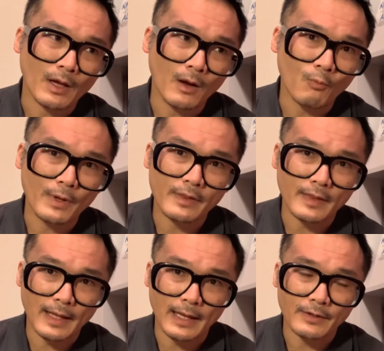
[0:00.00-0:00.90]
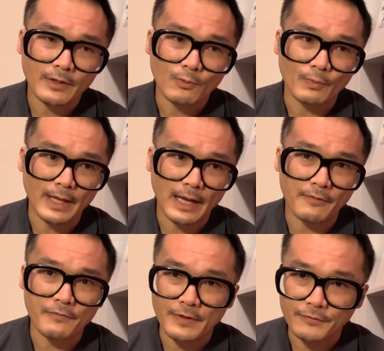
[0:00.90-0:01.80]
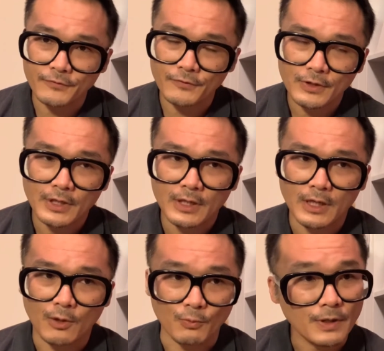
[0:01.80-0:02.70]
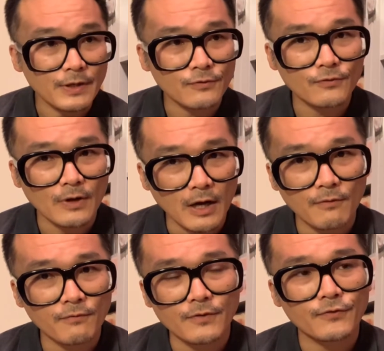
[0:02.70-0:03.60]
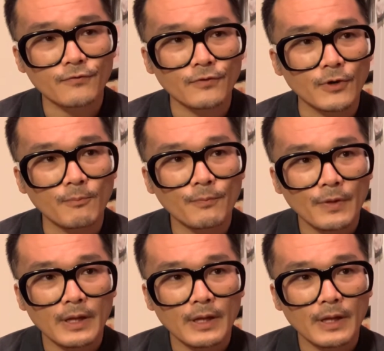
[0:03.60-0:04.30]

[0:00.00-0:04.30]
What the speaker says: with that, we have this release of this film.